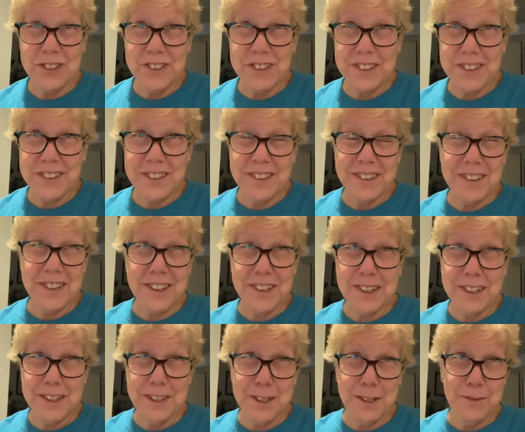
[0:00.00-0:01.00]
the
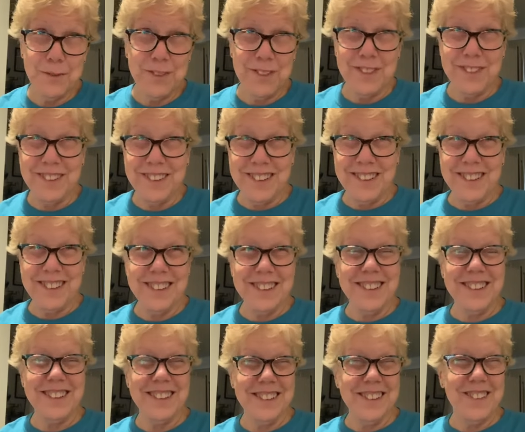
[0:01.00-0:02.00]
time.
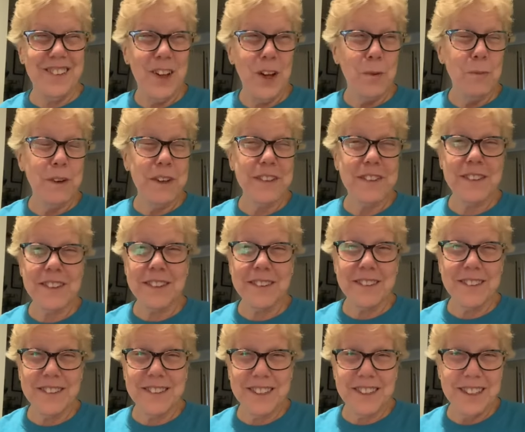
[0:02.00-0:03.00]
My son's
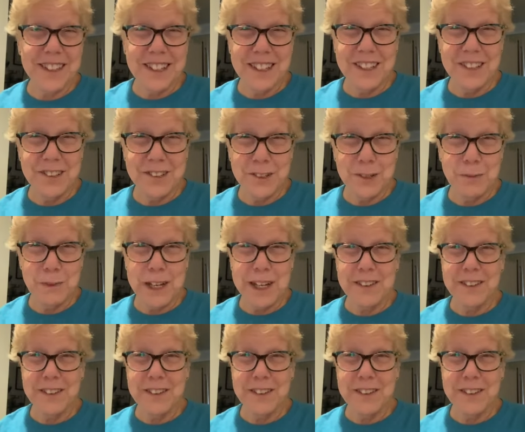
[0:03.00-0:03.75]
sick of hearing about